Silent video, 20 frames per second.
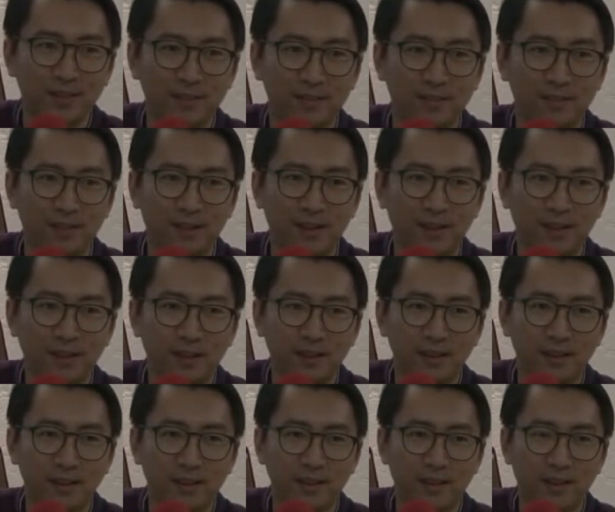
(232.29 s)
Right?
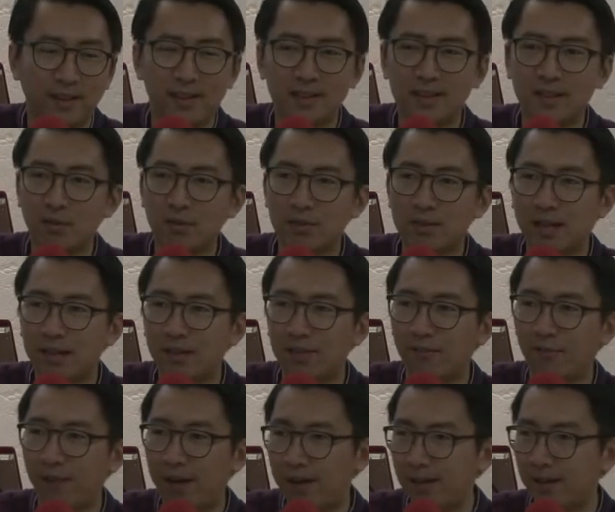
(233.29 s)
And it sounds like a
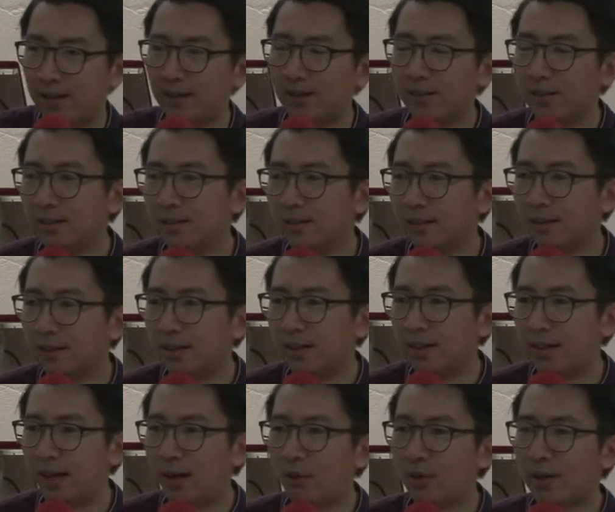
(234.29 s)
failure. And
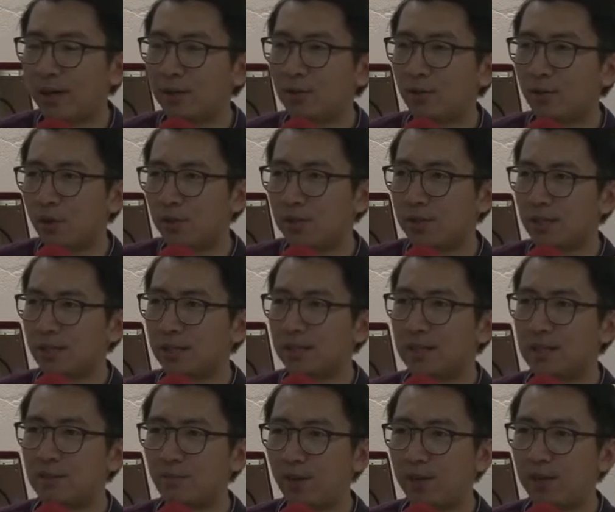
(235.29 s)
how can you consider
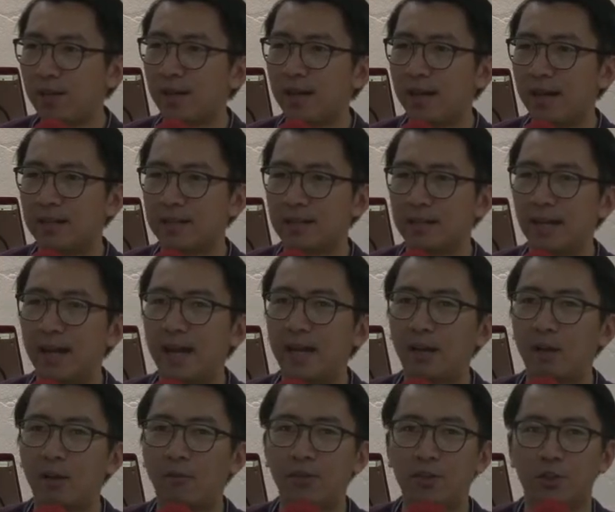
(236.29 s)
this failure as an act
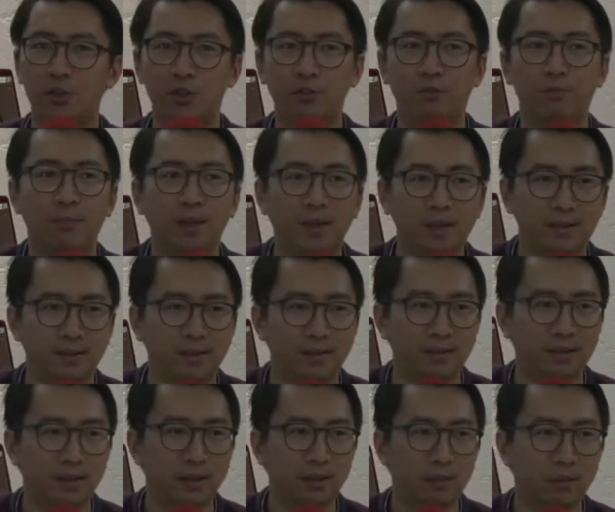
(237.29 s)
of achievement,
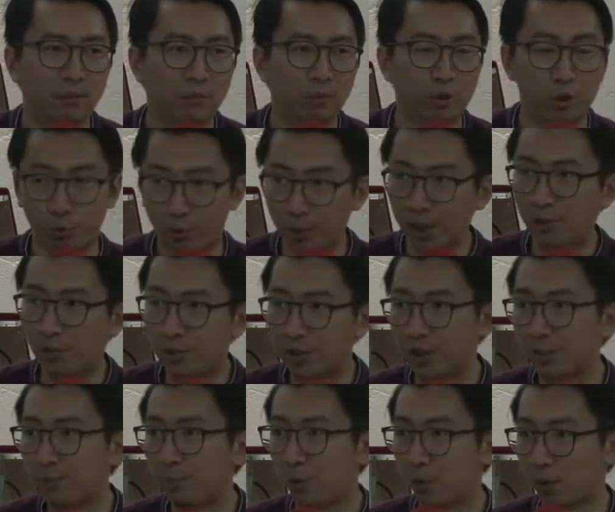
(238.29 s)
which we
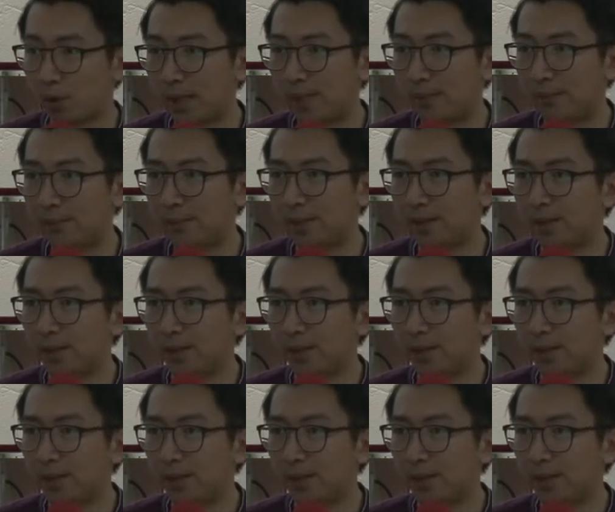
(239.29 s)
Christians proclaim?